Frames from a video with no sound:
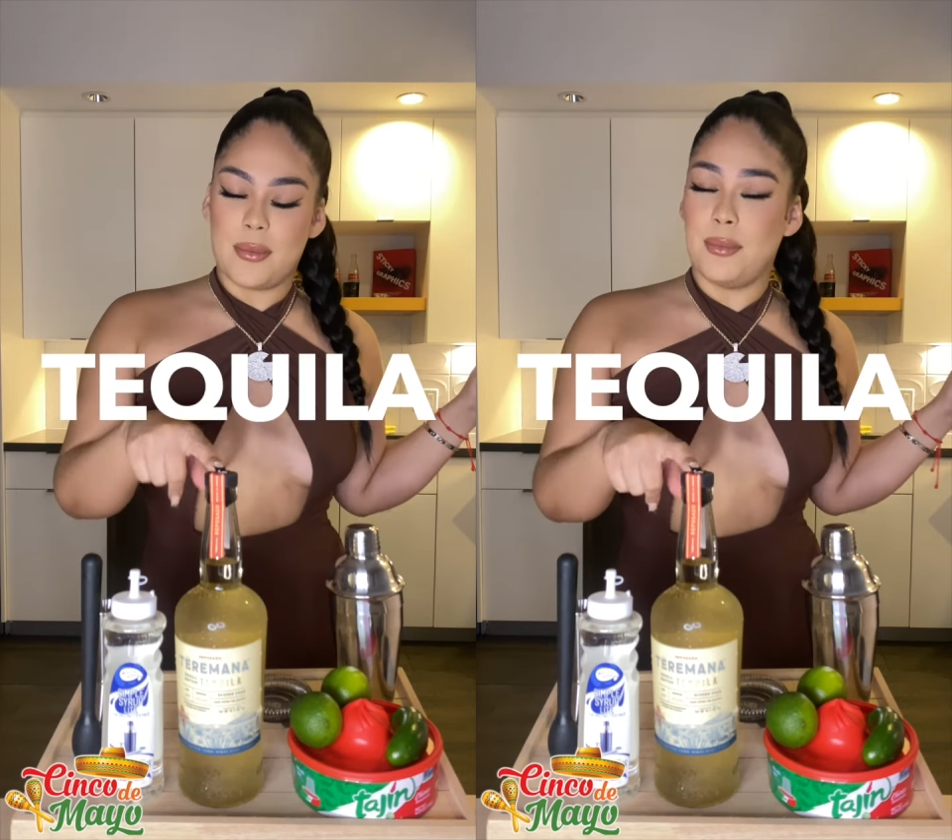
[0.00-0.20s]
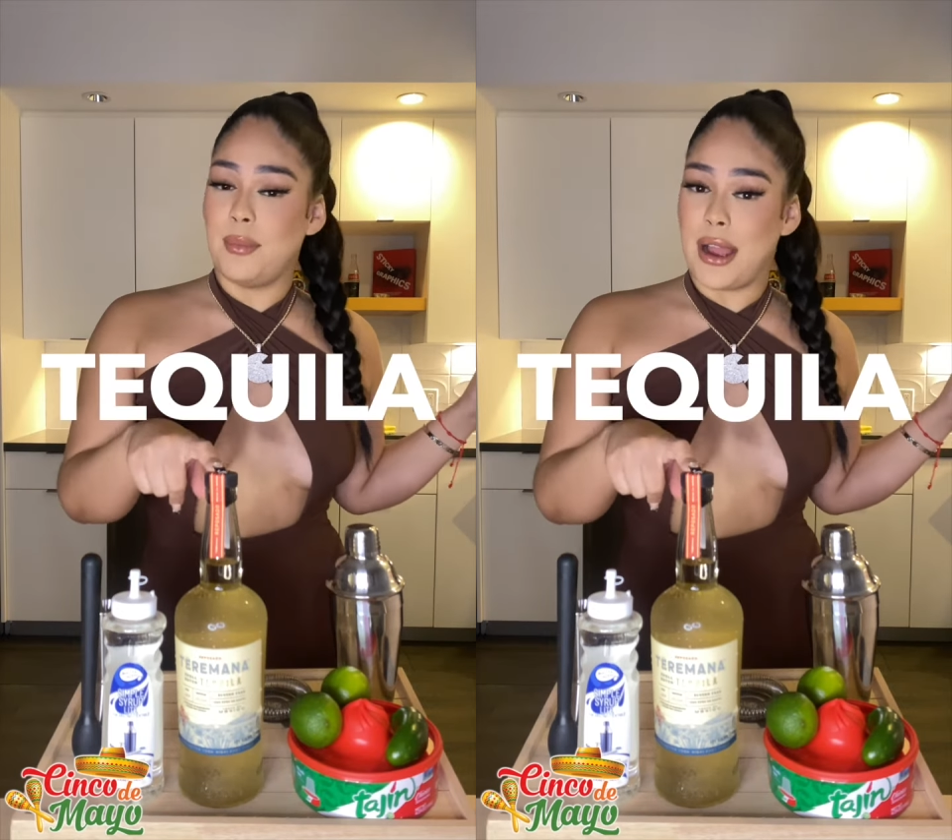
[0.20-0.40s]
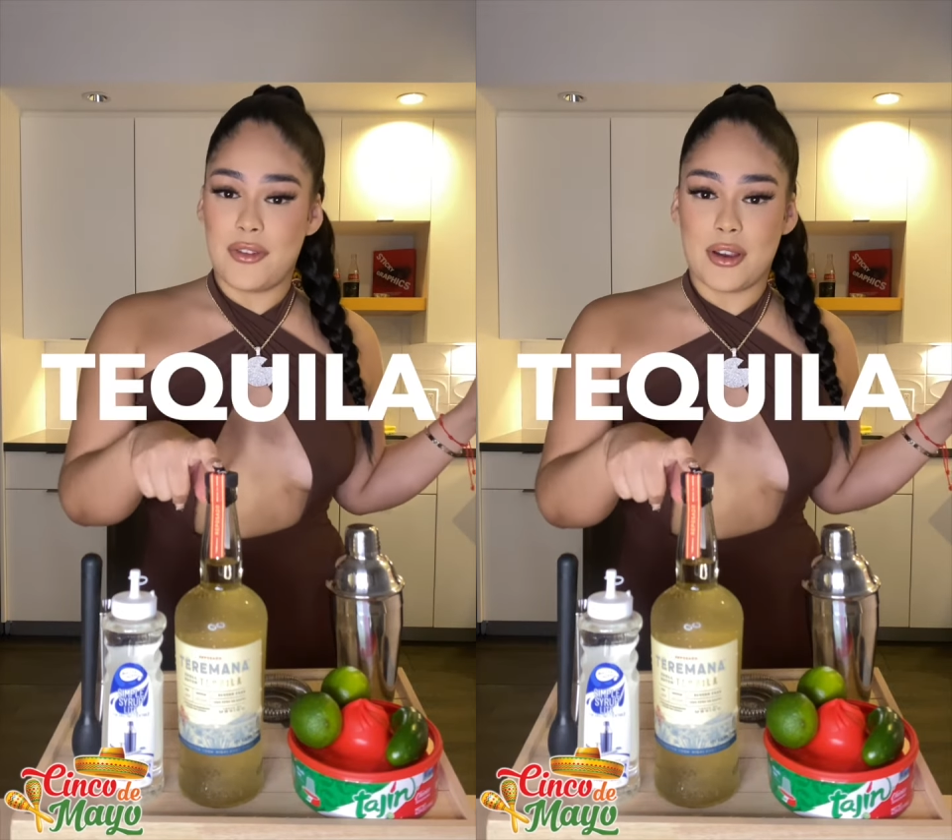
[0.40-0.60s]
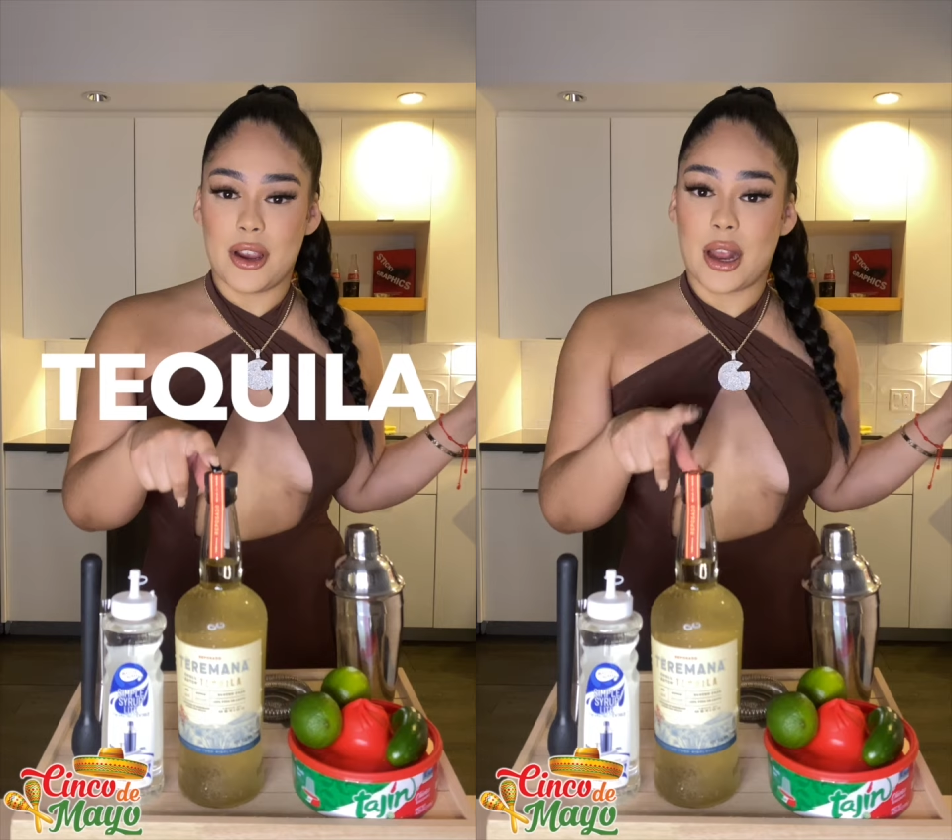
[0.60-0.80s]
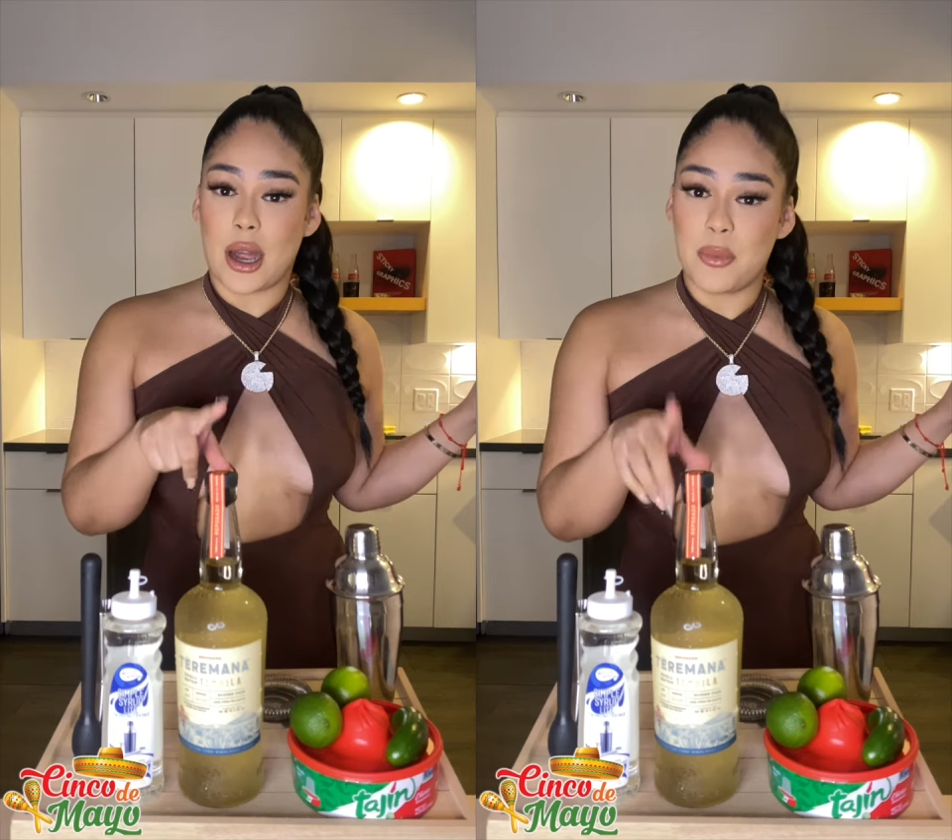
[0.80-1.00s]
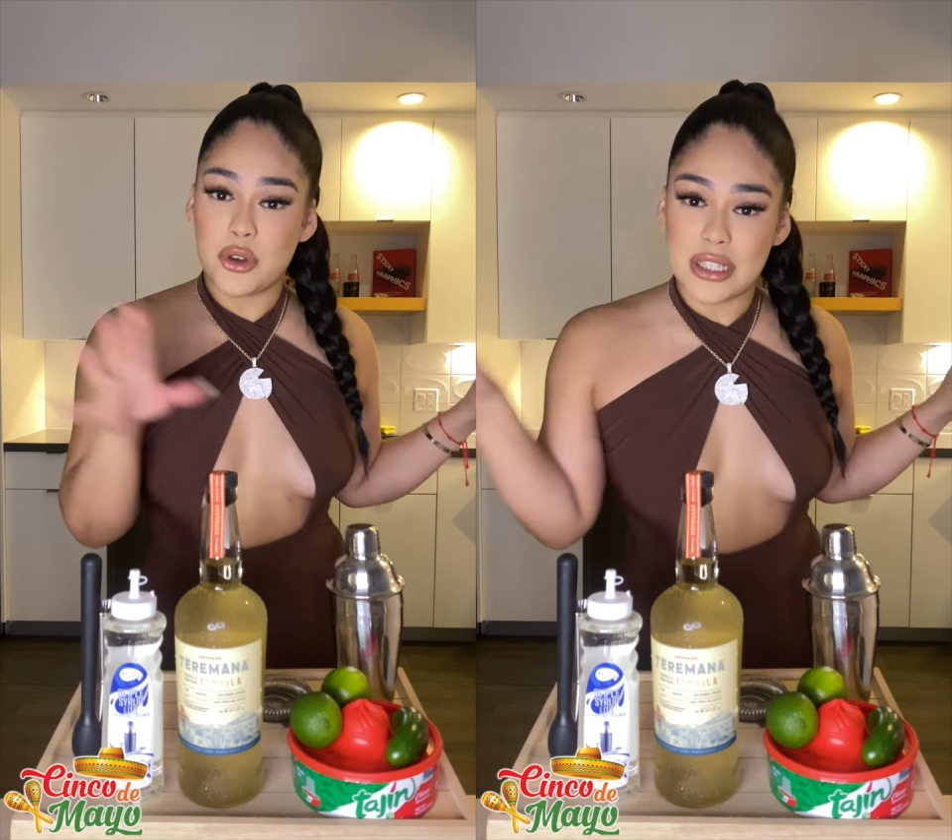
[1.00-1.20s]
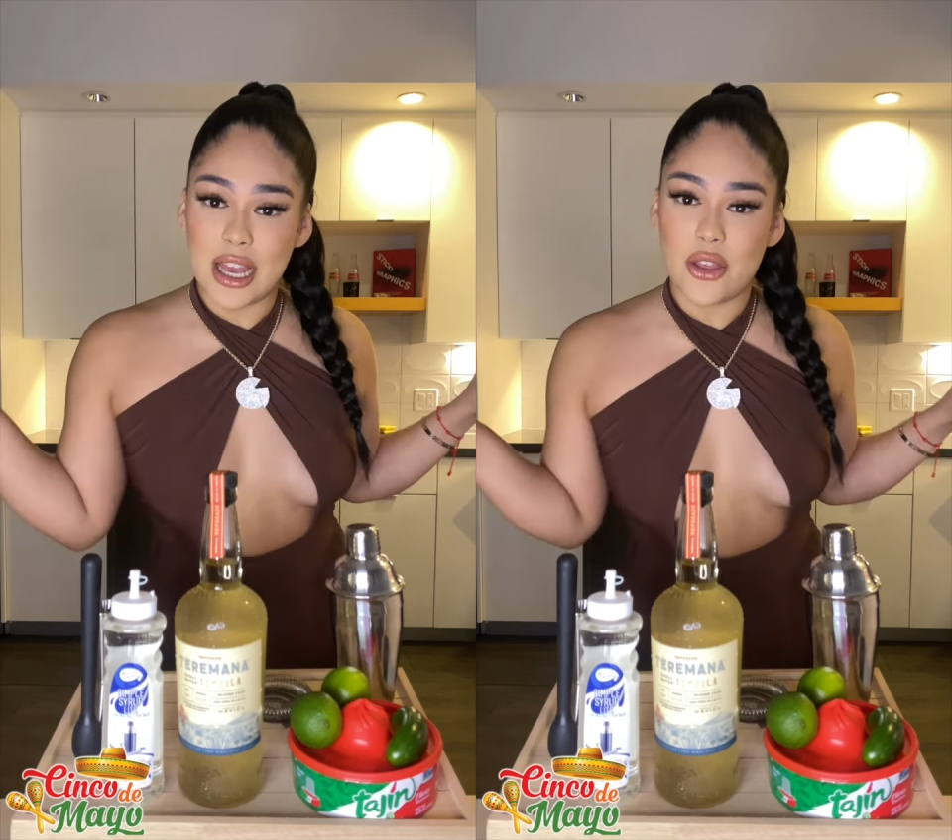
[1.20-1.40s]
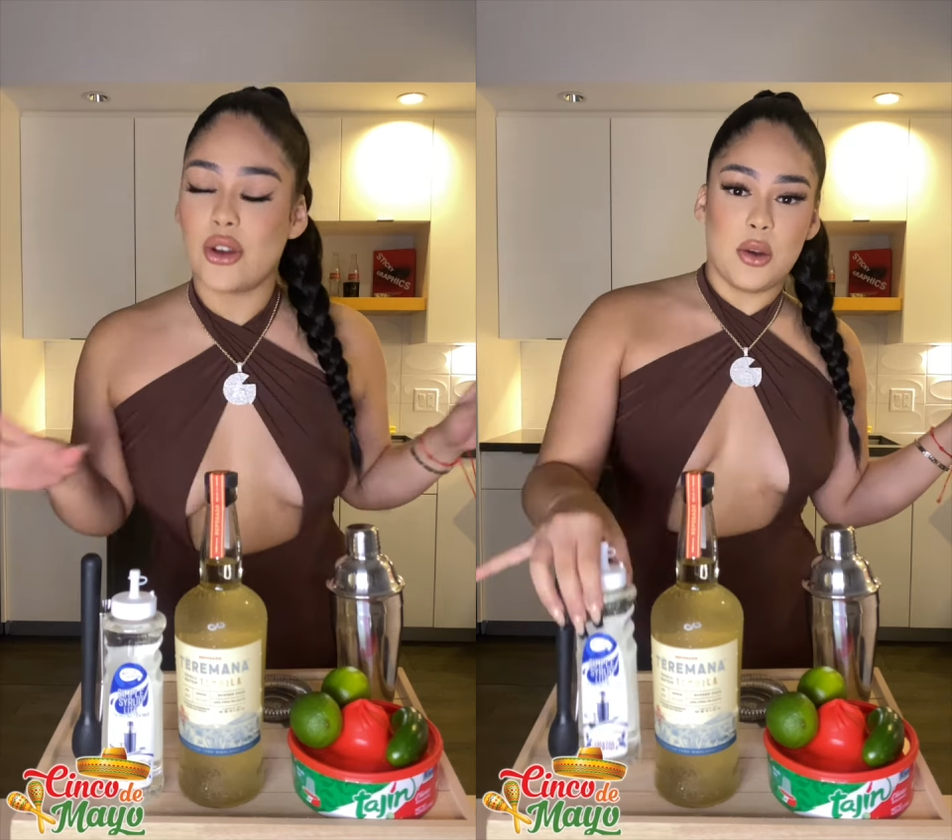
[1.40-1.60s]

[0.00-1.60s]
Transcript: my favorite reposado.